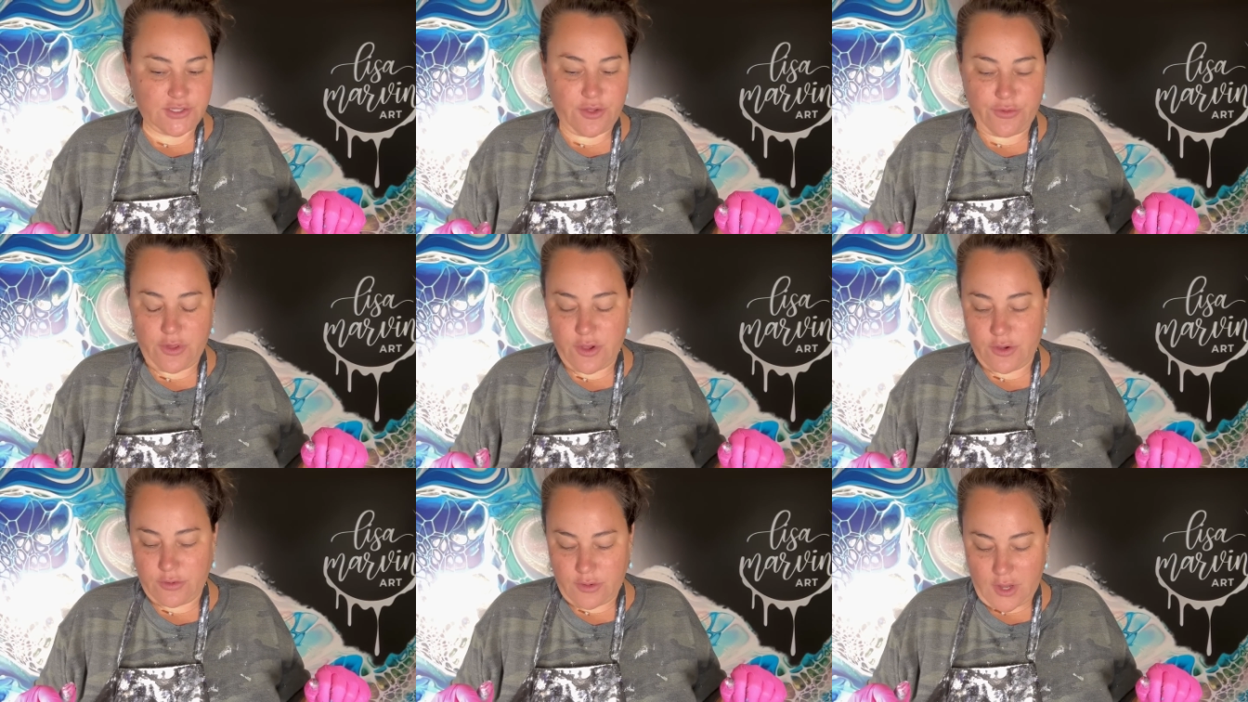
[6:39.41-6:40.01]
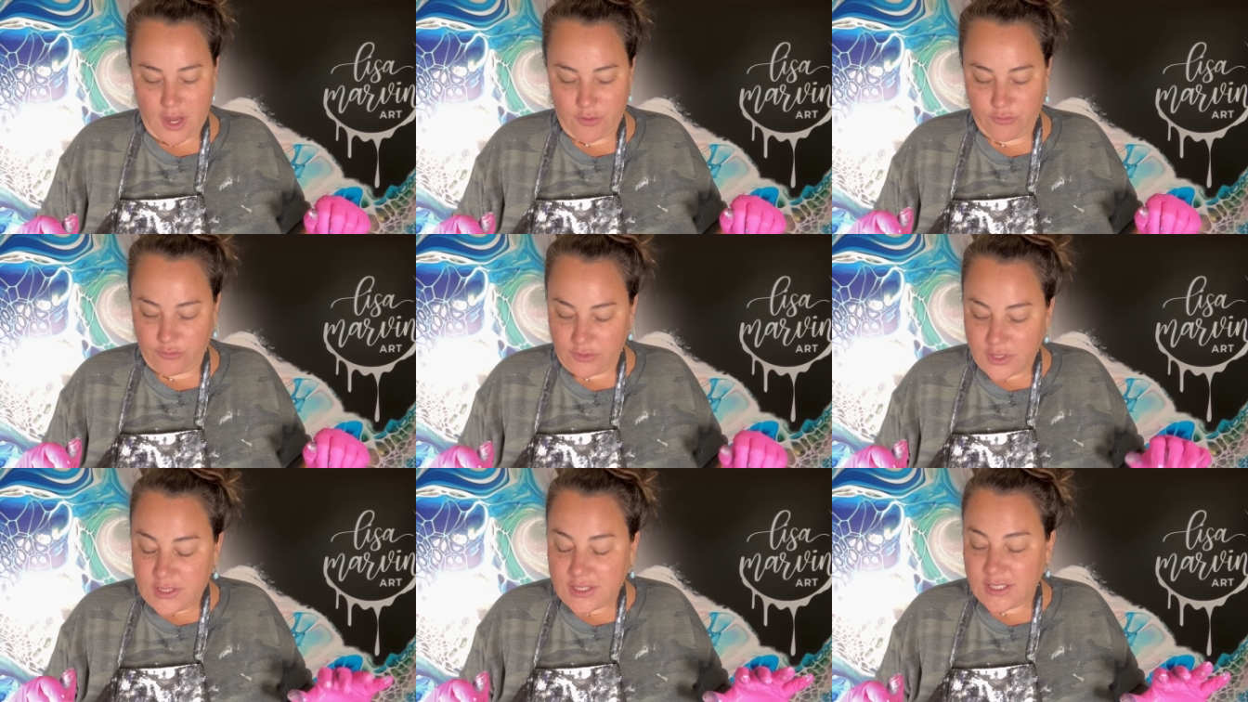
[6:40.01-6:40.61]
Although I
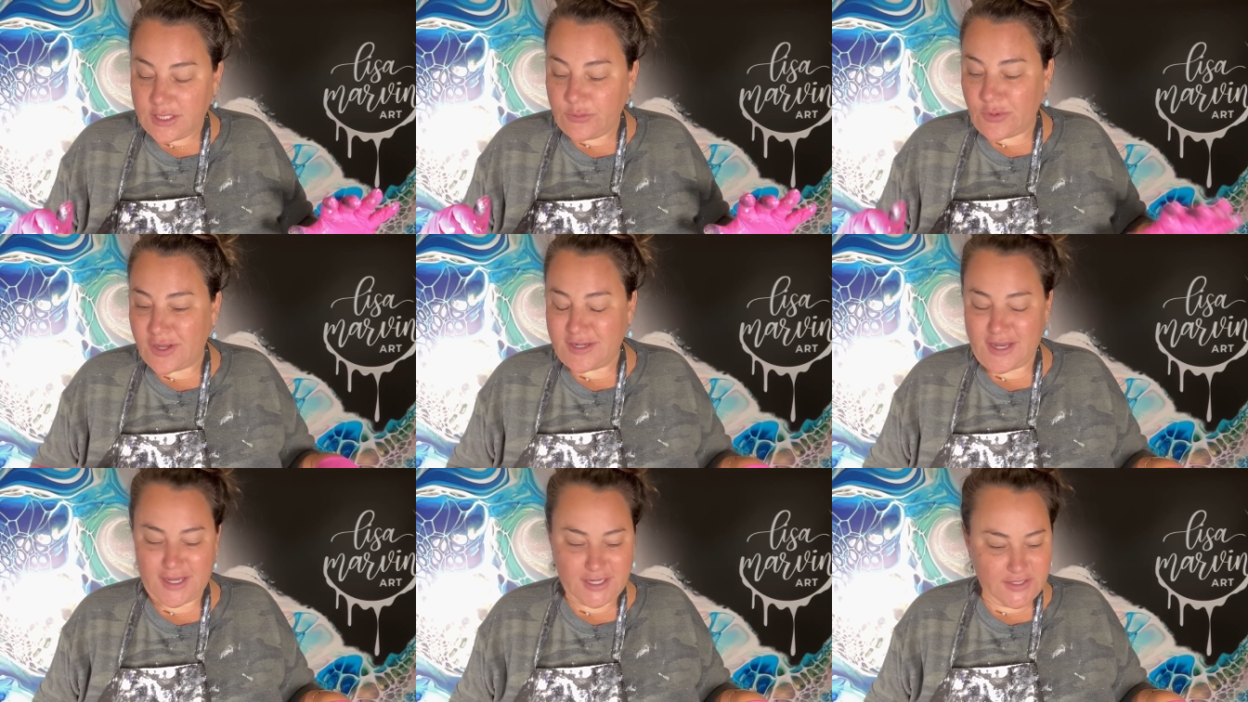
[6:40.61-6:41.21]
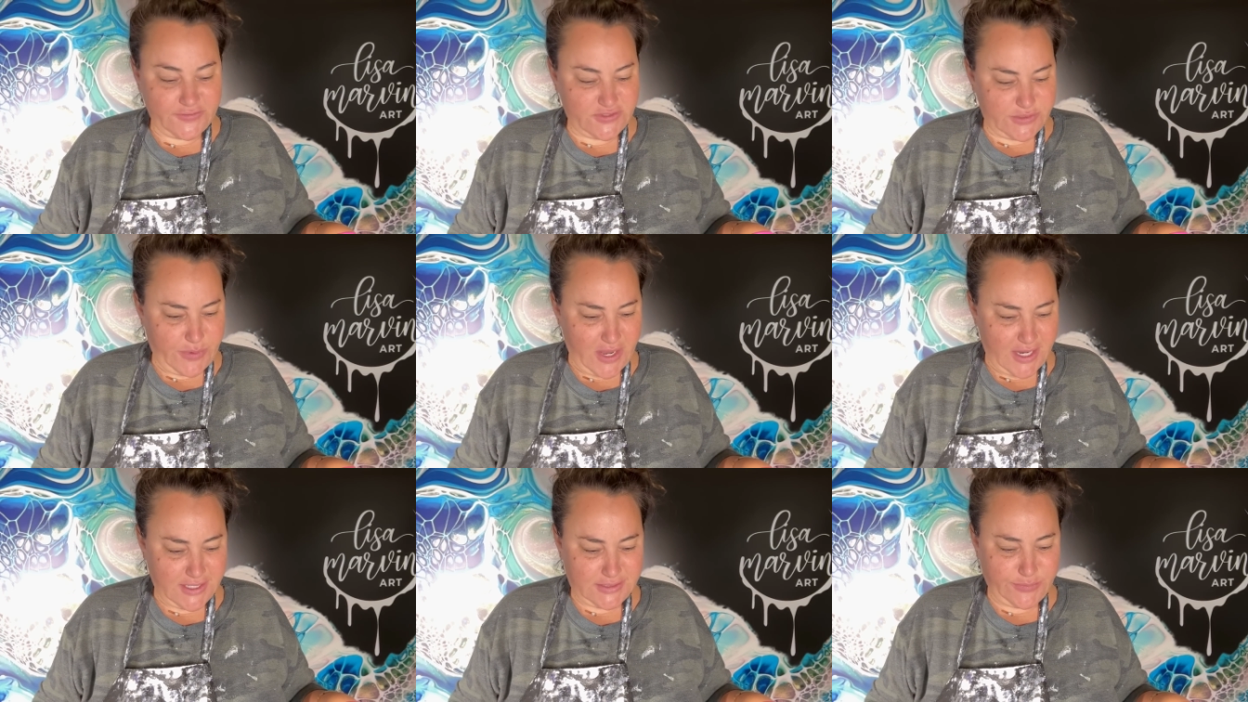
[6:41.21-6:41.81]
really want negative
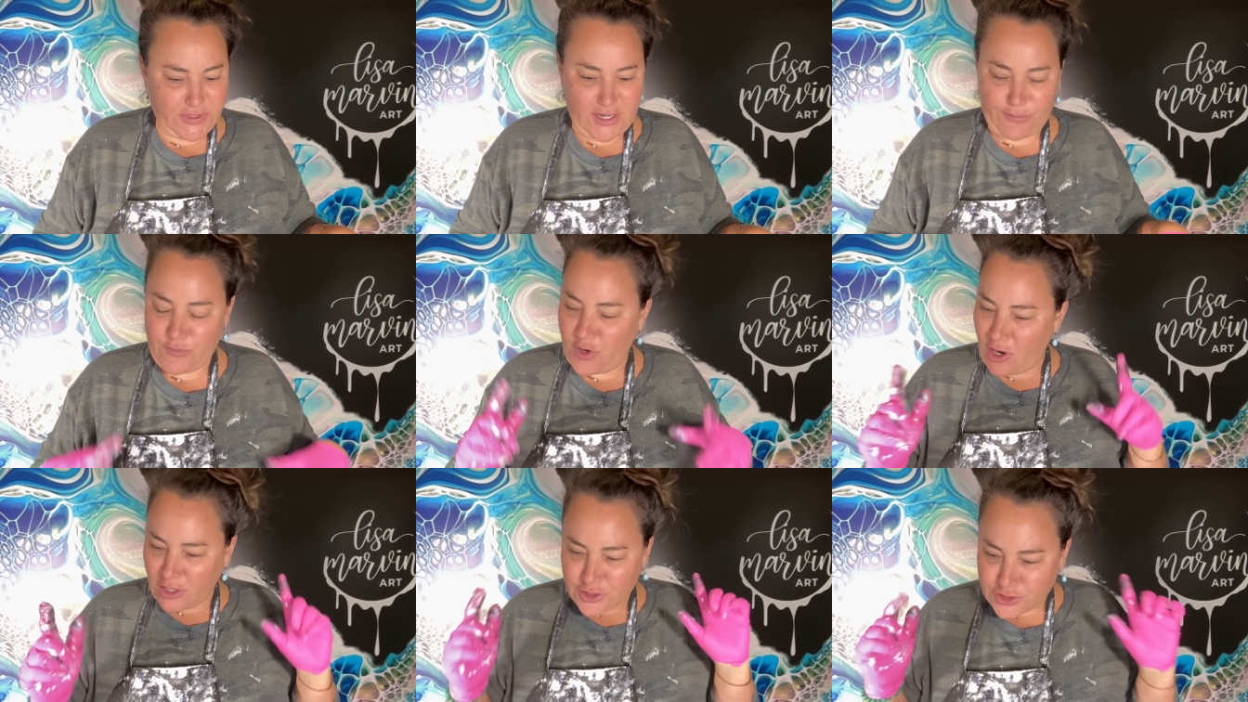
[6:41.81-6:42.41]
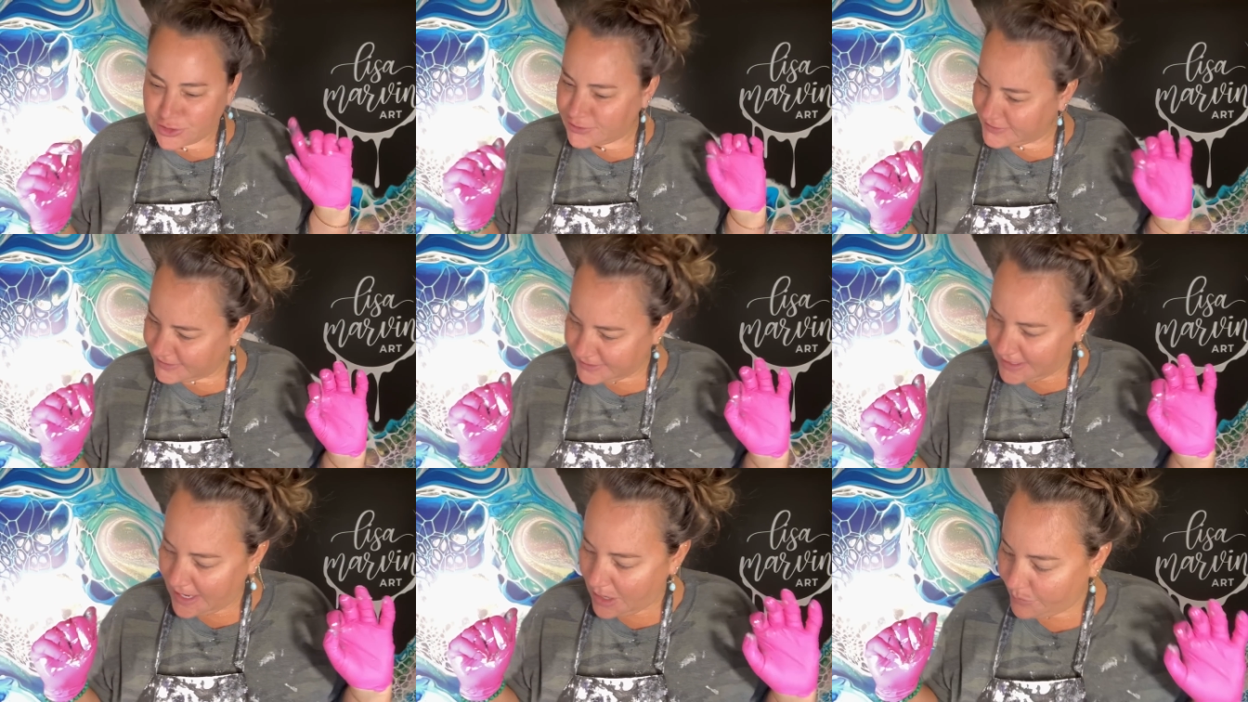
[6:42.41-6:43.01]
space, but I'm not sure it's
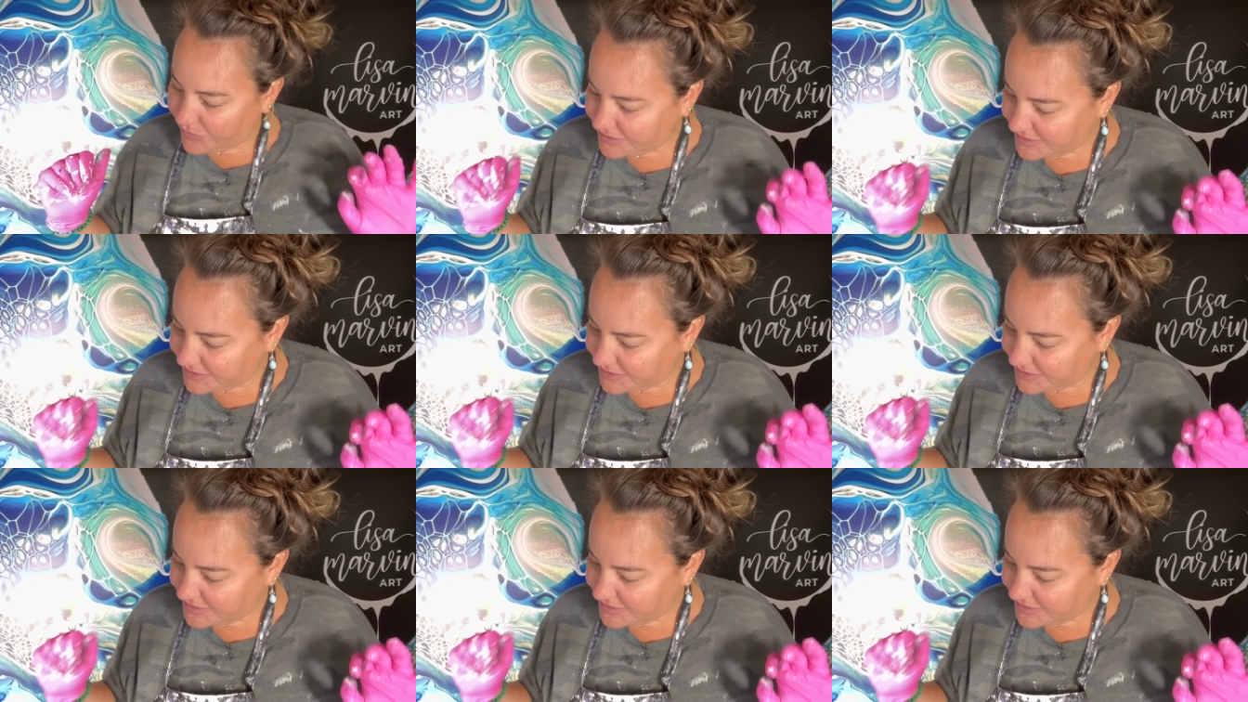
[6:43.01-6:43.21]
gonna happen